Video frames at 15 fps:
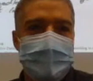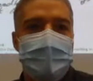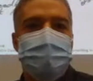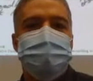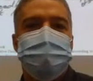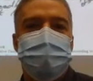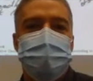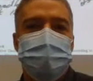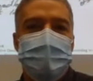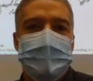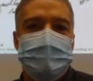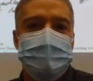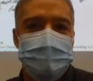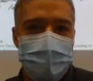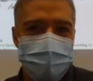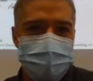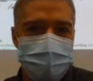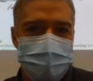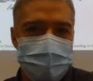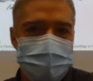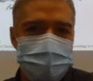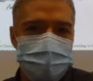Actually,
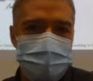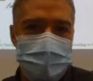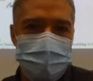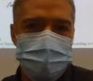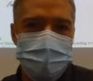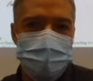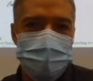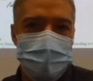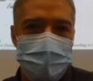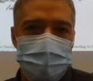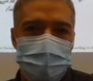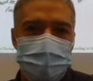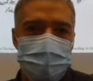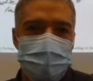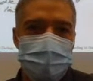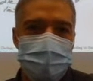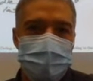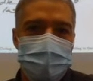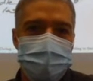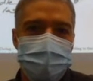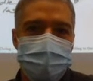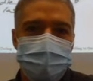definitely get a scrap sheet of paper to work
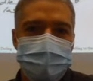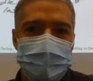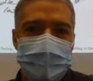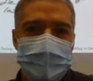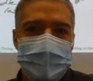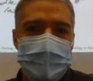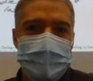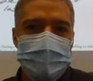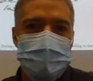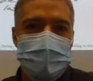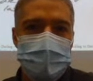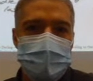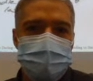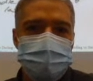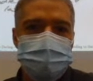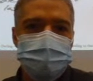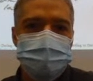on. But